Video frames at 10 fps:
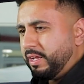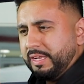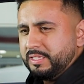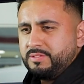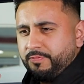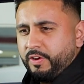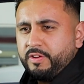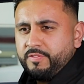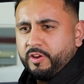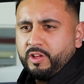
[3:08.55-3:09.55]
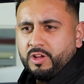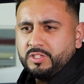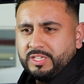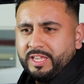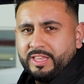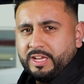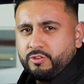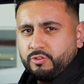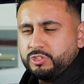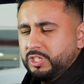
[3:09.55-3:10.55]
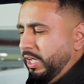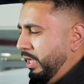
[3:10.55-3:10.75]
And it's very hard to get that across,